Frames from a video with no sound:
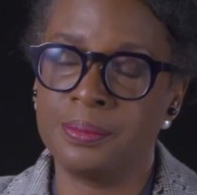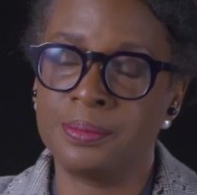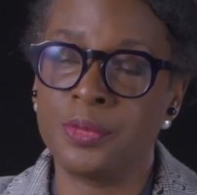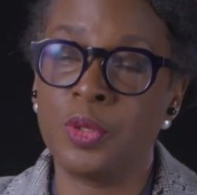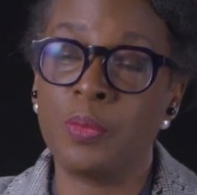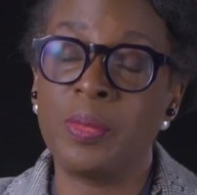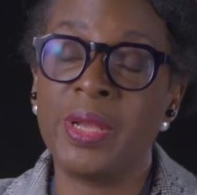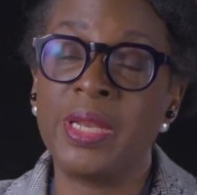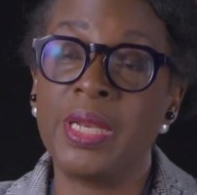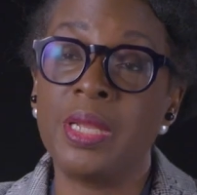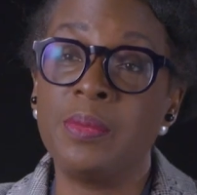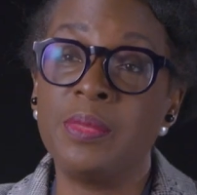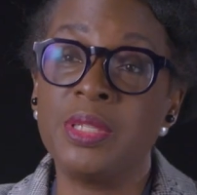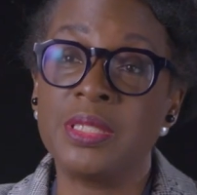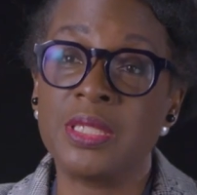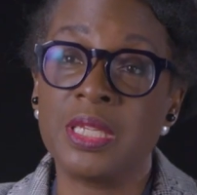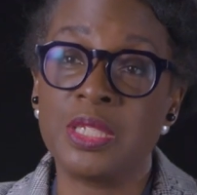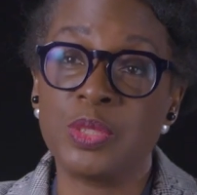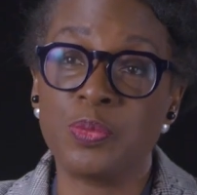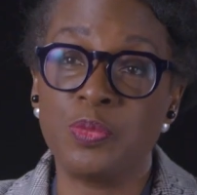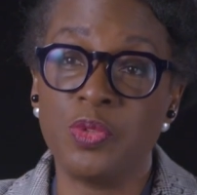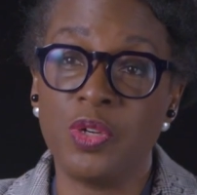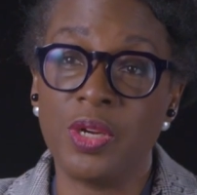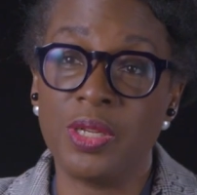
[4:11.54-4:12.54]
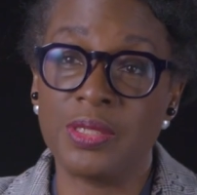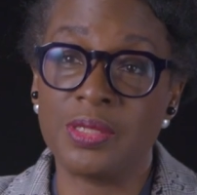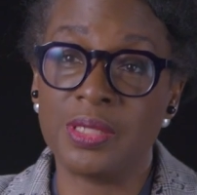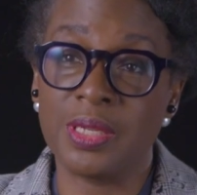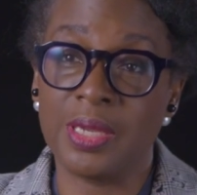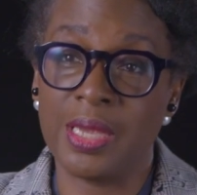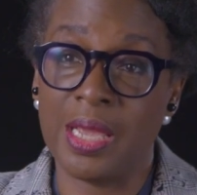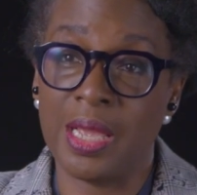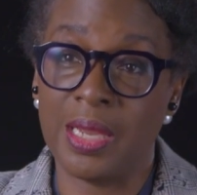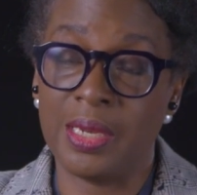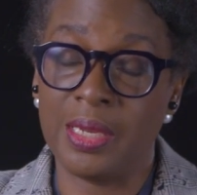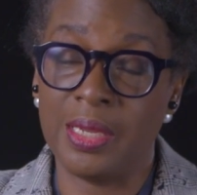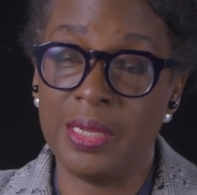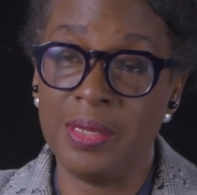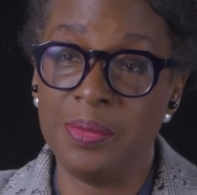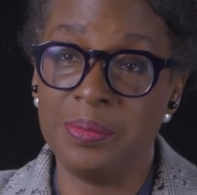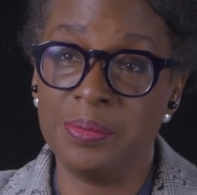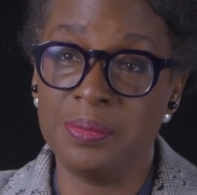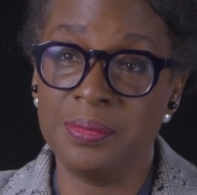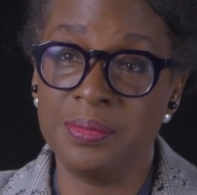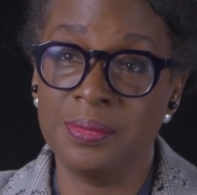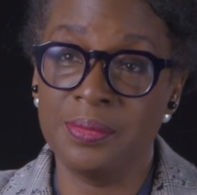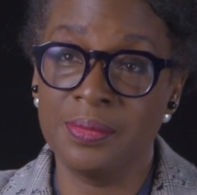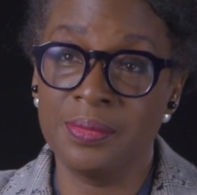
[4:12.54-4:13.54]
Well, my name is Esmeralda Calais,
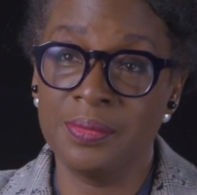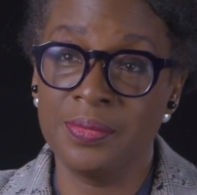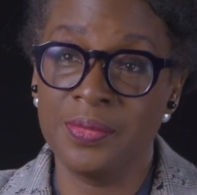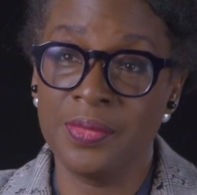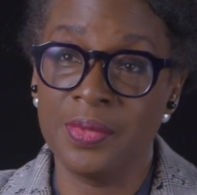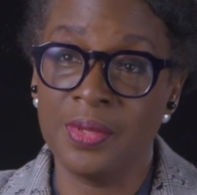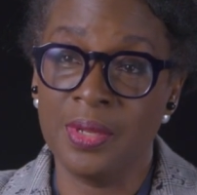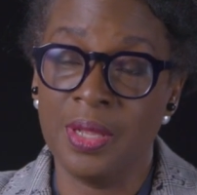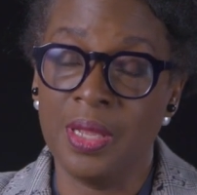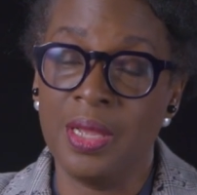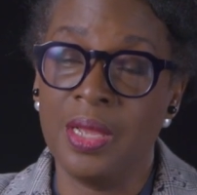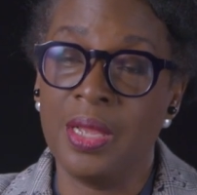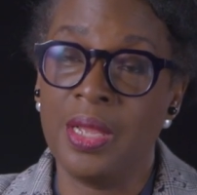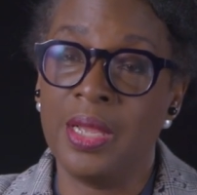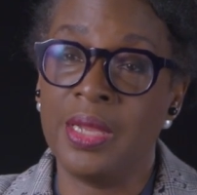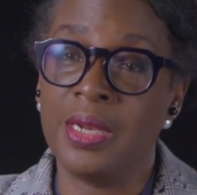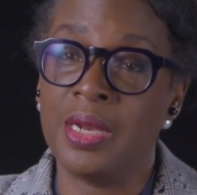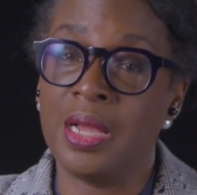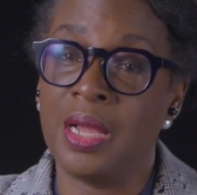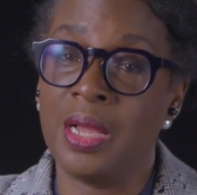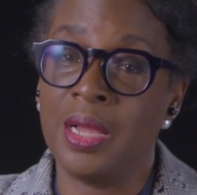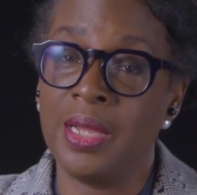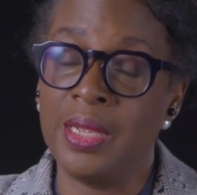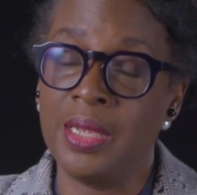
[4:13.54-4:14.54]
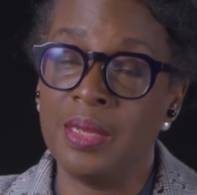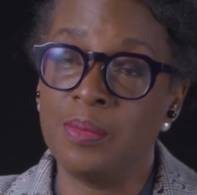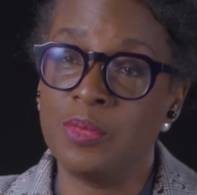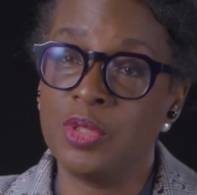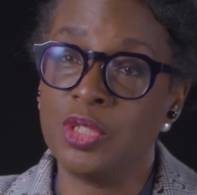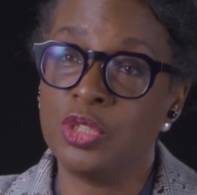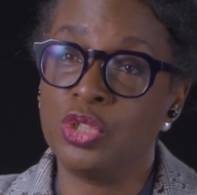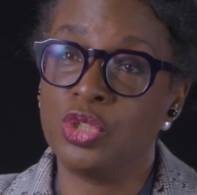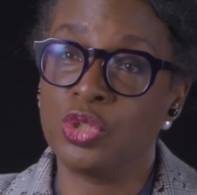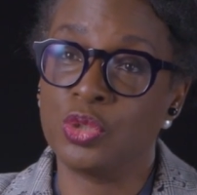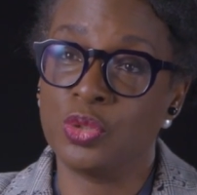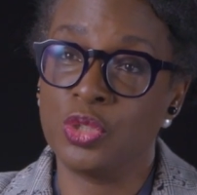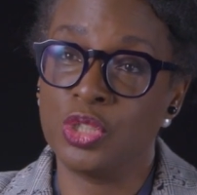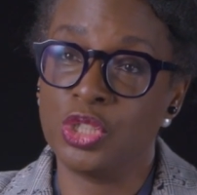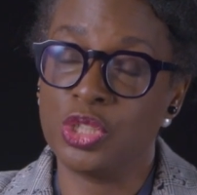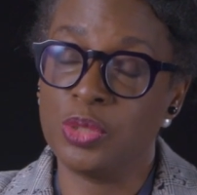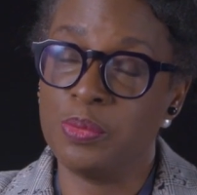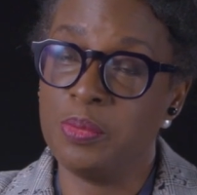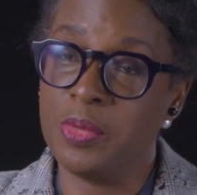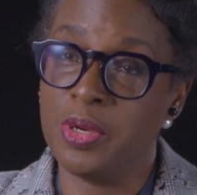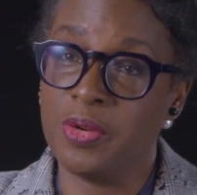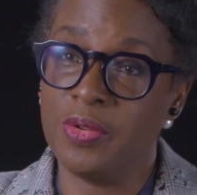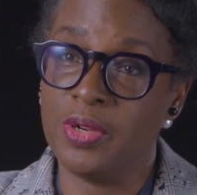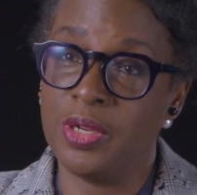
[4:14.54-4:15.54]
and I am the
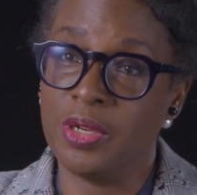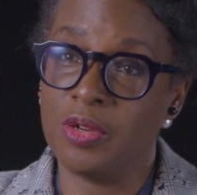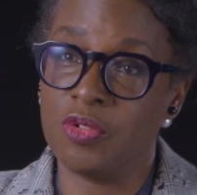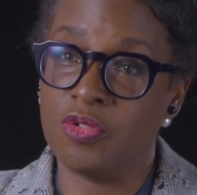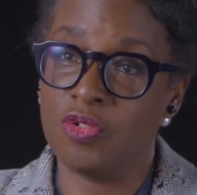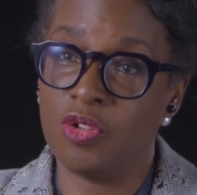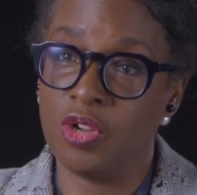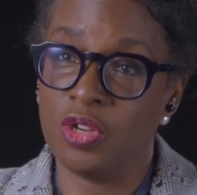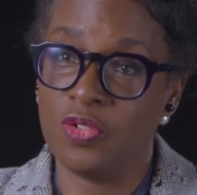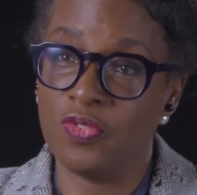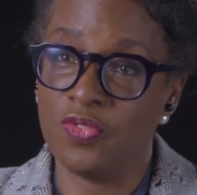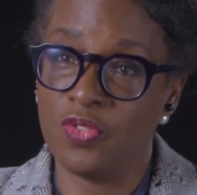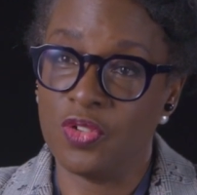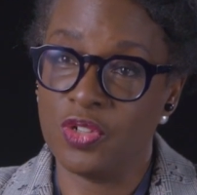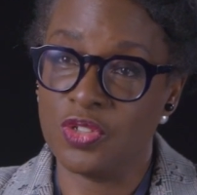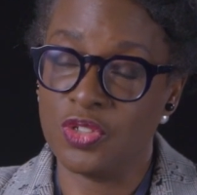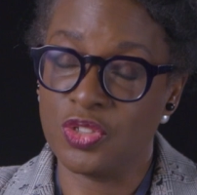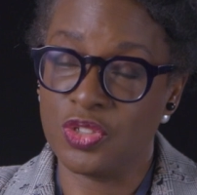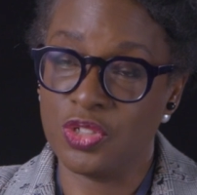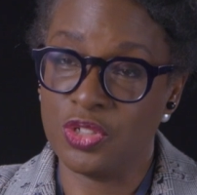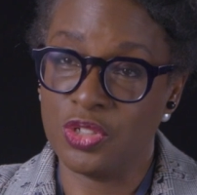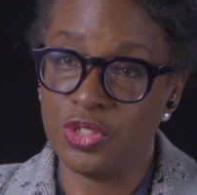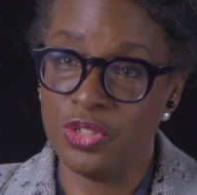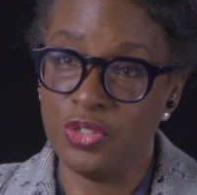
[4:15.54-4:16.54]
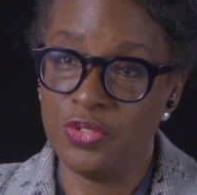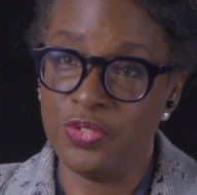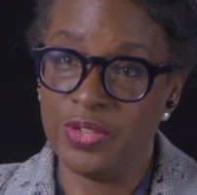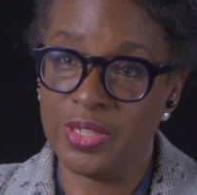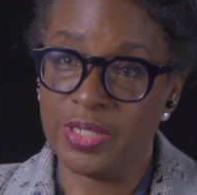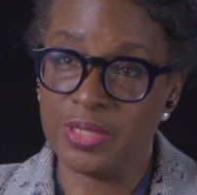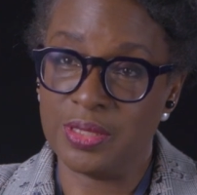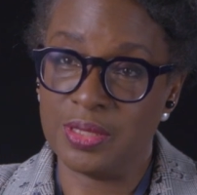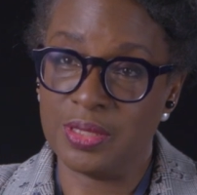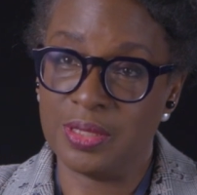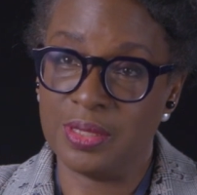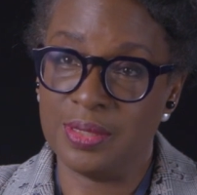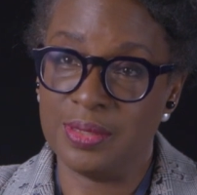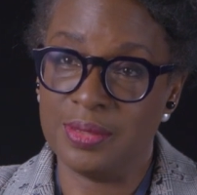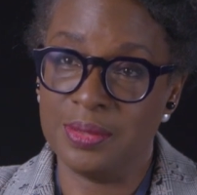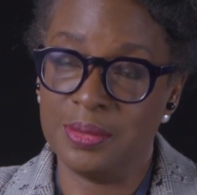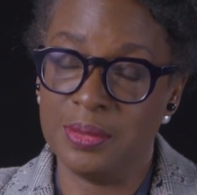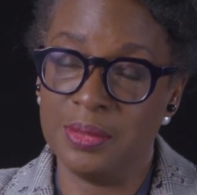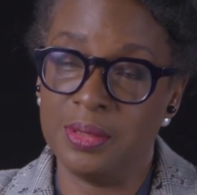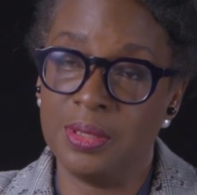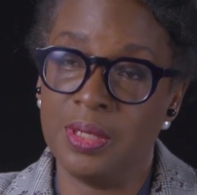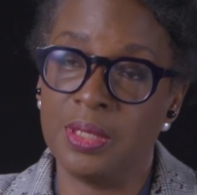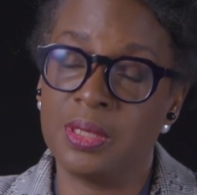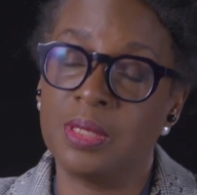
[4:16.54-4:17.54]
Georgia Mary LaCron Foster Curator
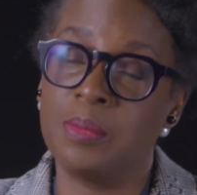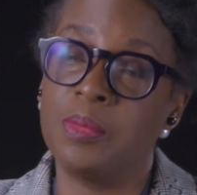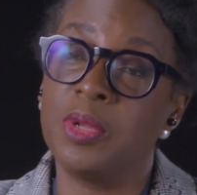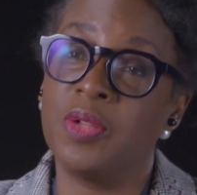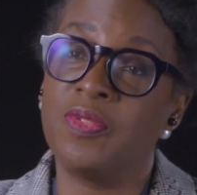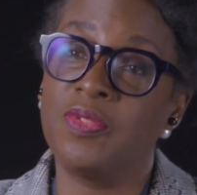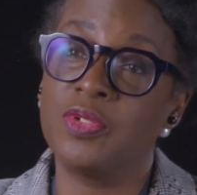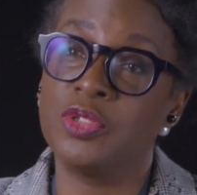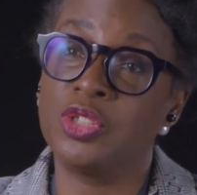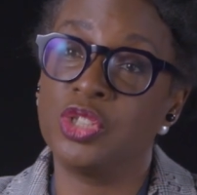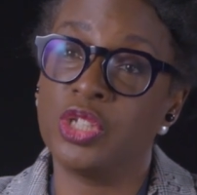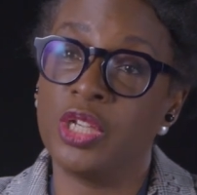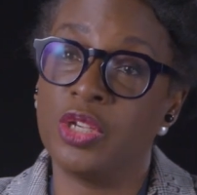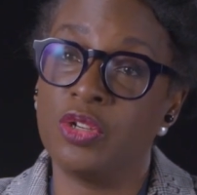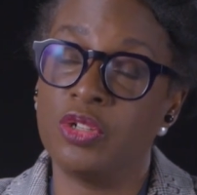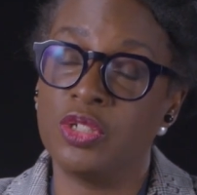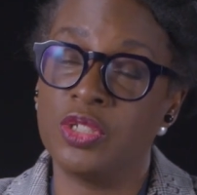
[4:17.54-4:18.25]
at the Melville J.